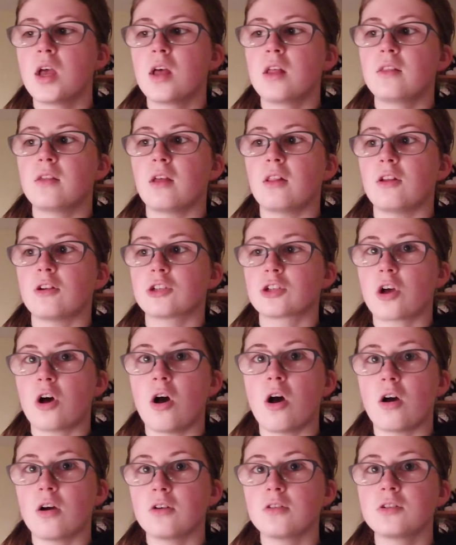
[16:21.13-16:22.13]
Then there's
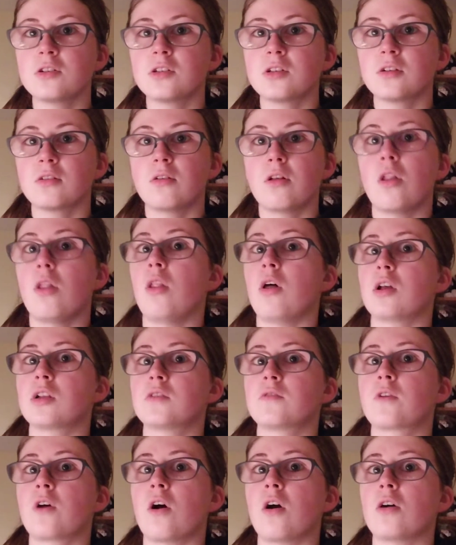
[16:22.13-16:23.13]
cars, lots
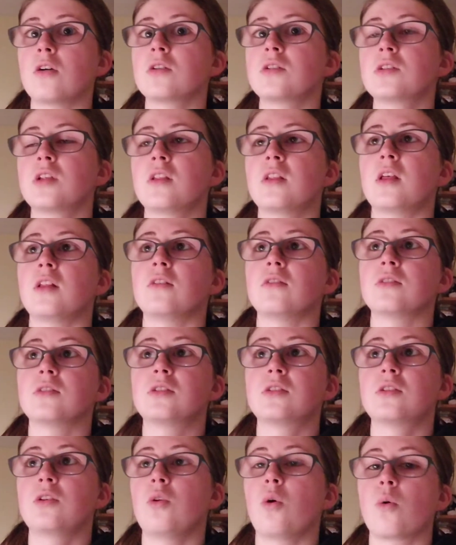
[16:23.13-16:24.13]
of cars. Then
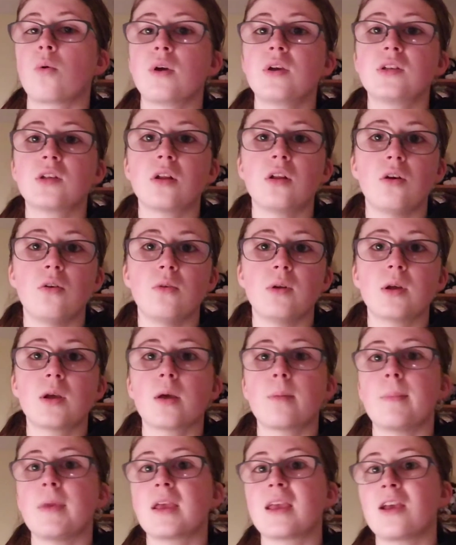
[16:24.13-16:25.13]
there's lorries unloading
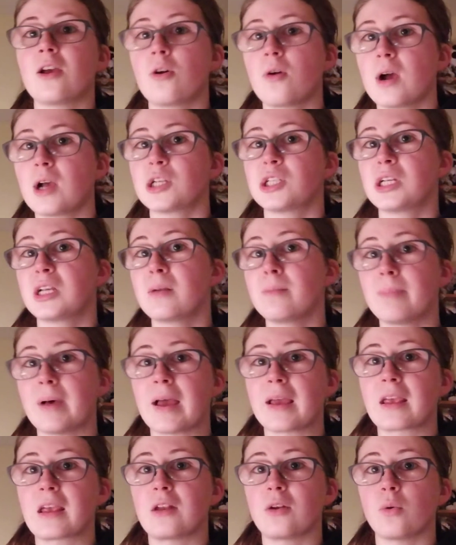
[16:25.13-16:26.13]
and making crashing and
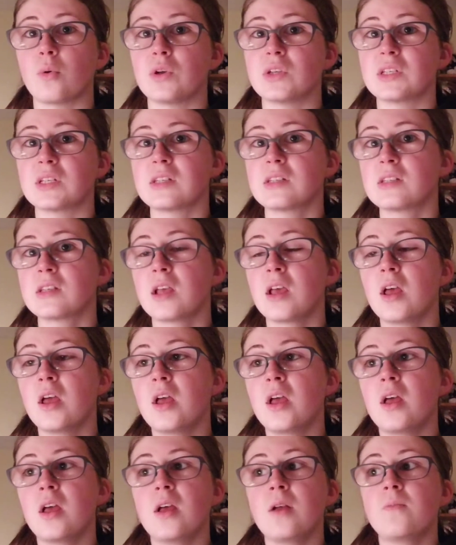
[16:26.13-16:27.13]
banging noises.
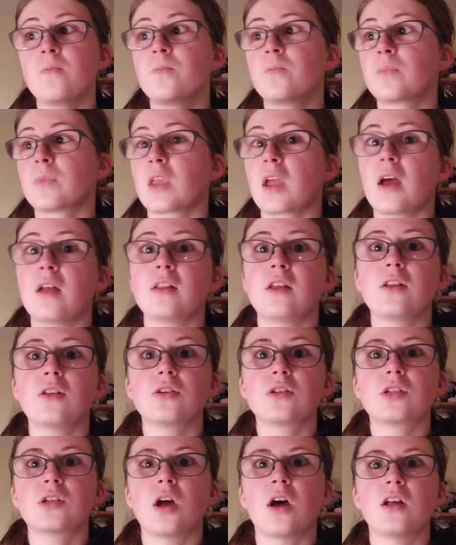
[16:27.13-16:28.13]
And then
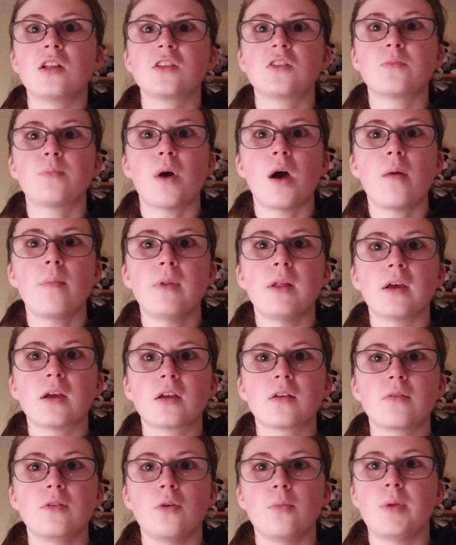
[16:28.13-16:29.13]
there's tons of public,
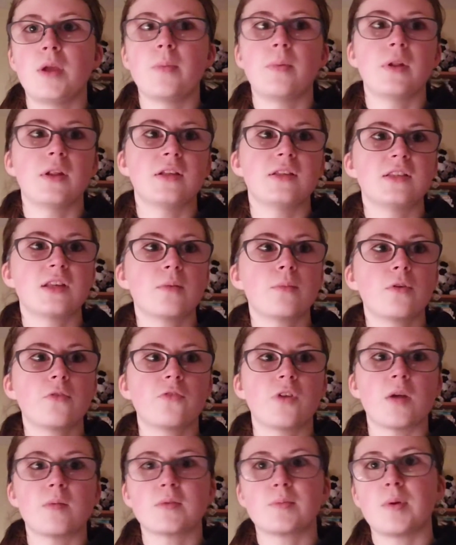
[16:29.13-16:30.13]
people in Zimmer
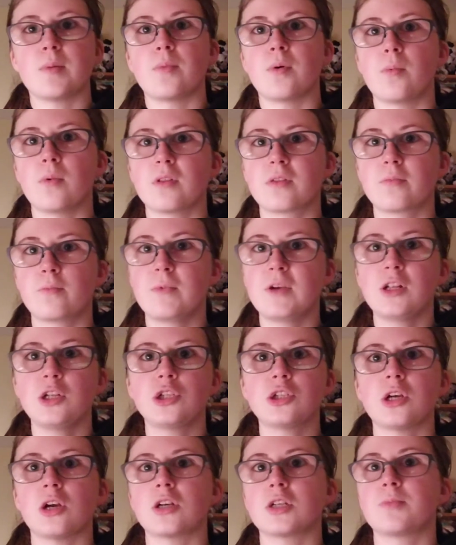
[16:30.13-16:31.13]
frames, people with
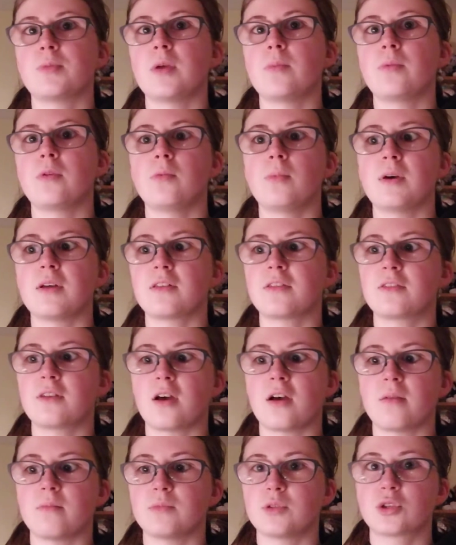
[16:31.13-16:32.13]
wheelchairs, people with
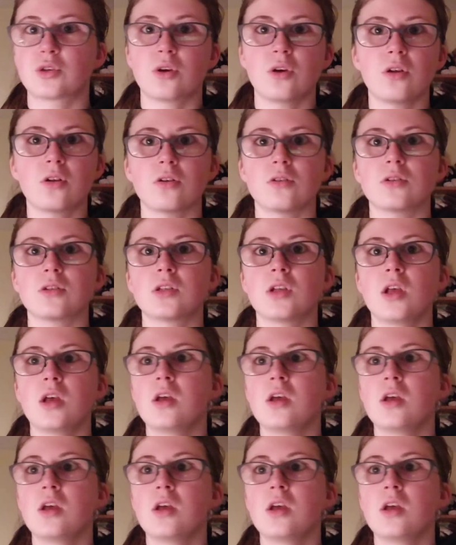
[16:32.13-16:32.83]
scooters,